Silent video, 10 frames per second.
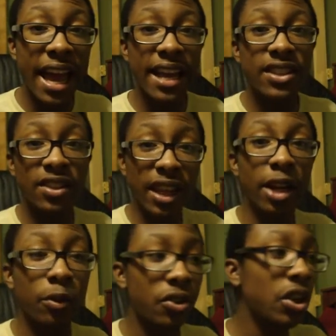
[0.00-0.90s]
as
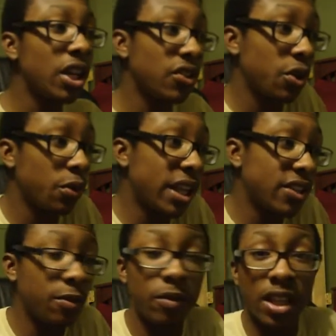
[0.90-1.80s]
language. So
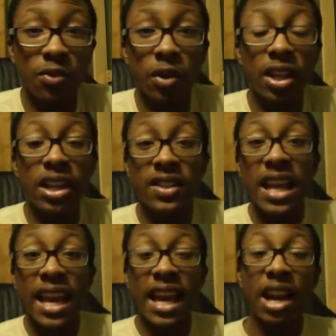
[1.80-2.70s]
that's what it is.
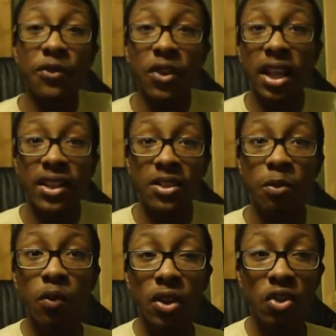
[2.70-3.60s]
And I feel like this
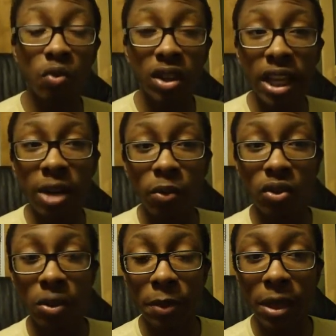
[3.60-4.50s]
movie is
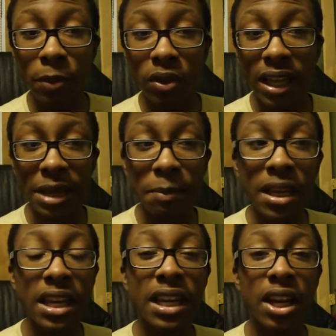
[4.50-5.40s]
relatable to people like
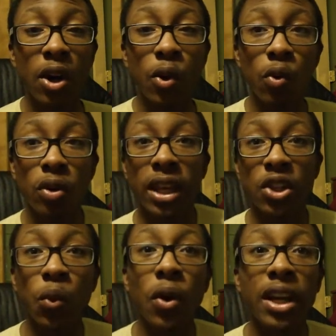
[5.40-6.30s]
me who were
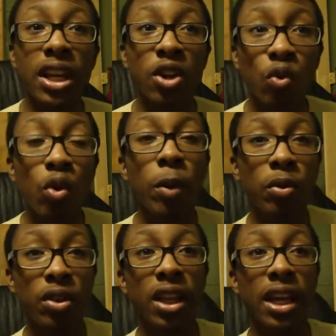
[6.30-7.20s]
like 20 and grew
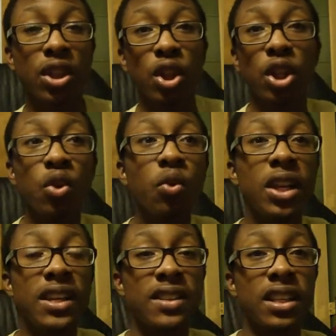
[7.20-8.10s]
up with like the
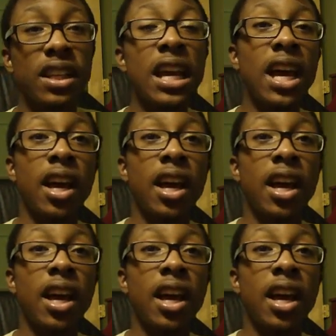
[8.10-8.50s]
Goonies and